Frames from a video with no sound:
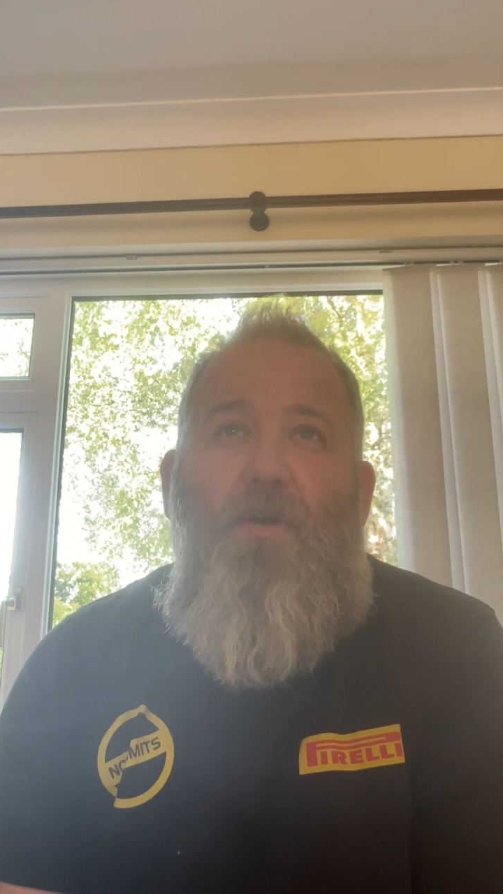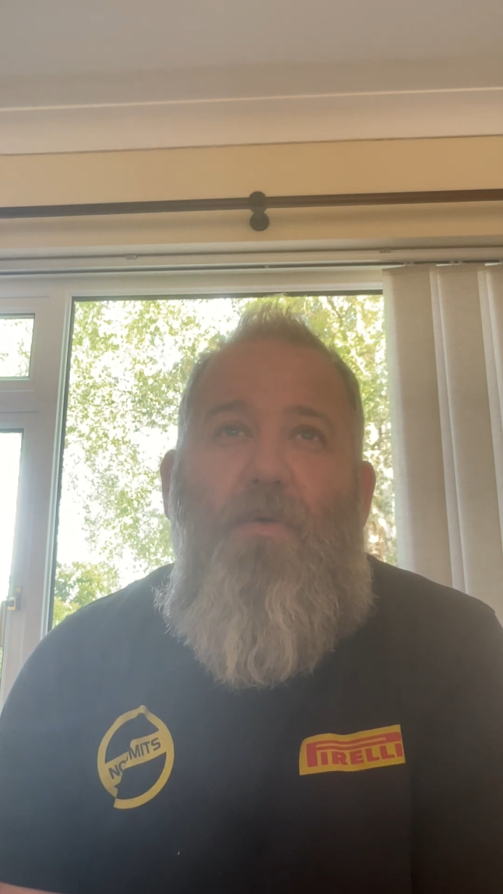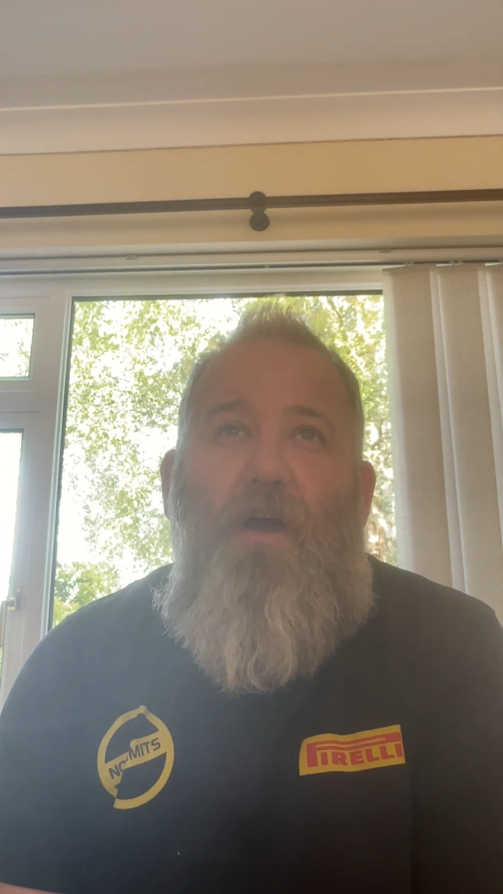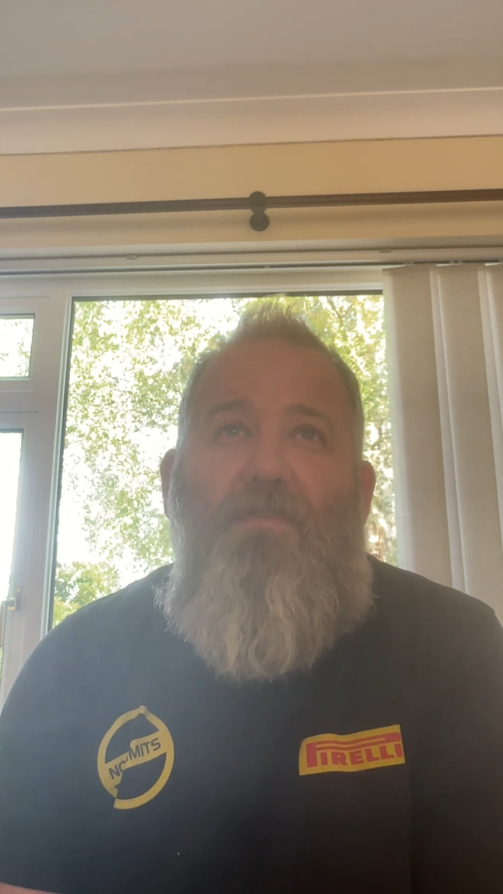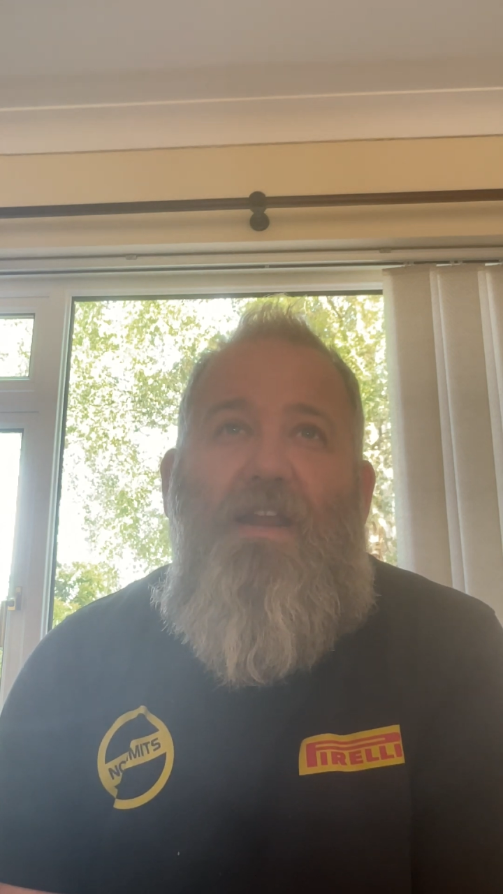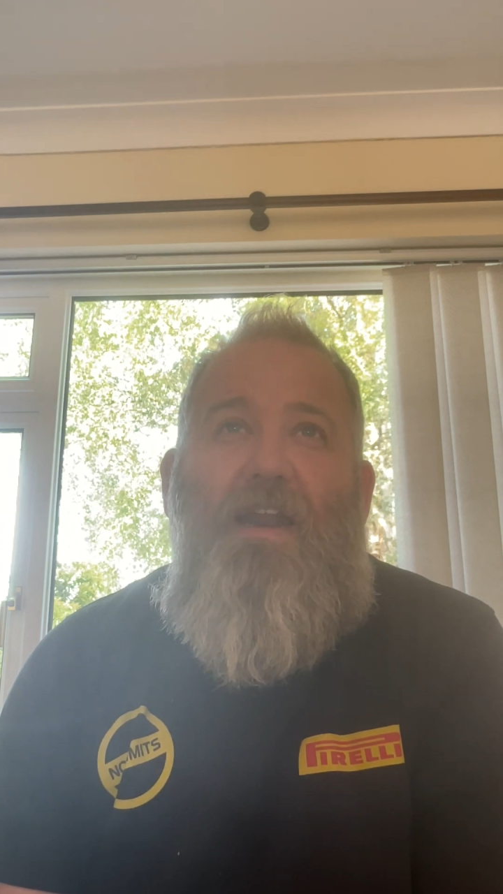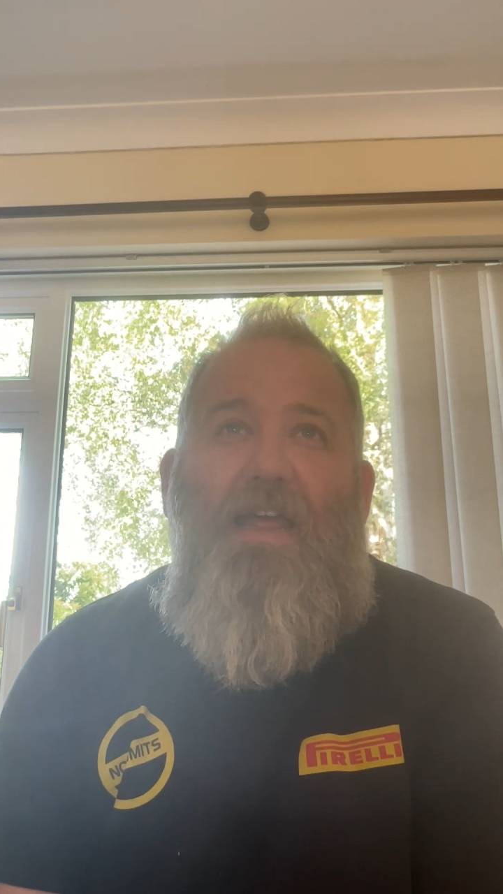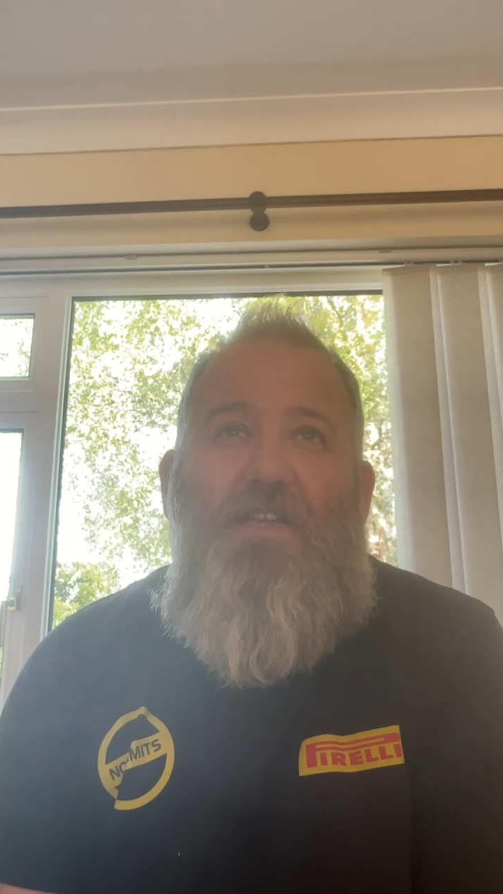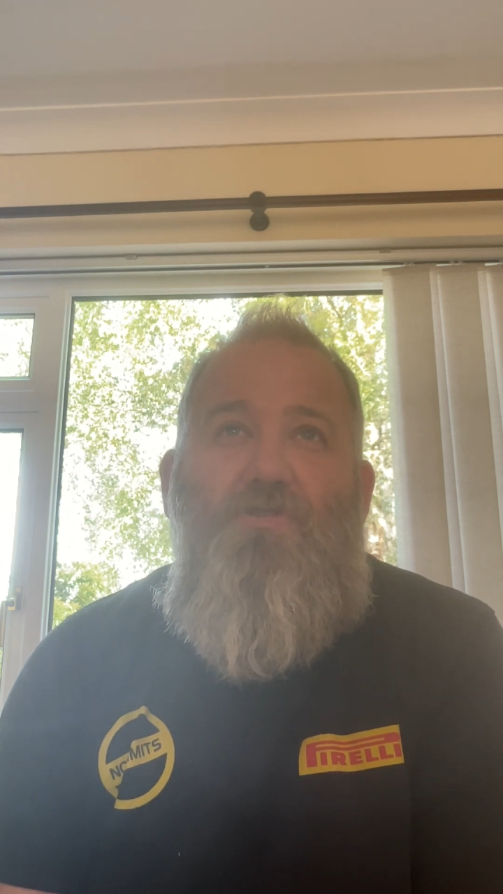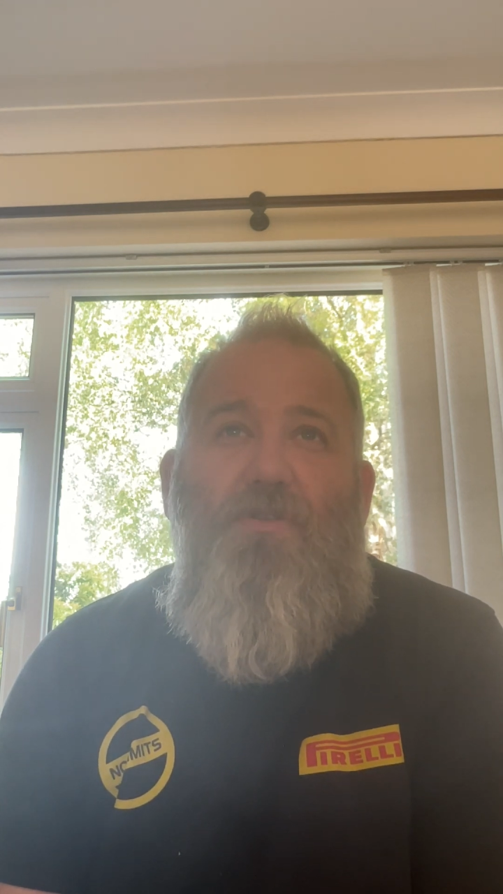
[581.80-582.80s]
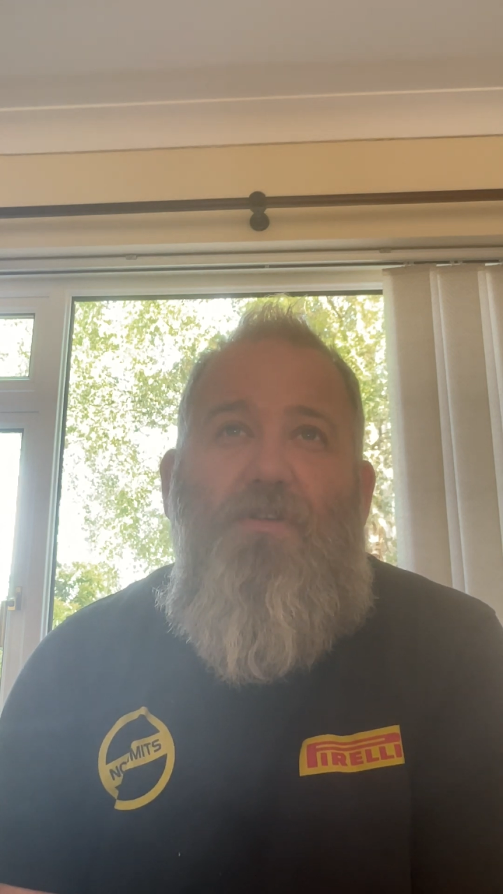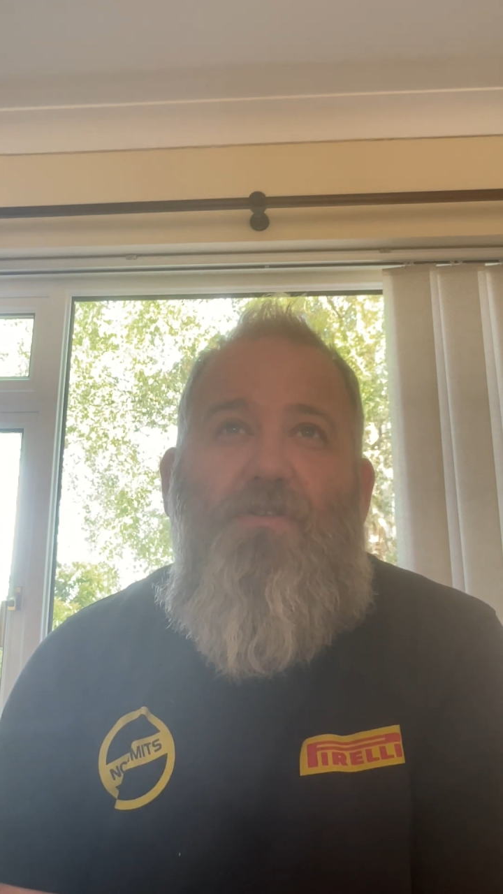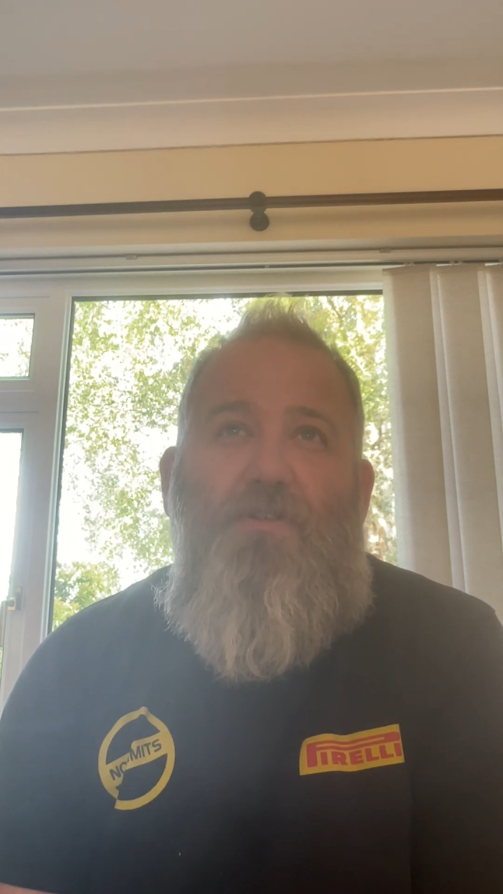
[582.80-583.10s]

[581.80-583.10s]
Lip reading: arriving later on the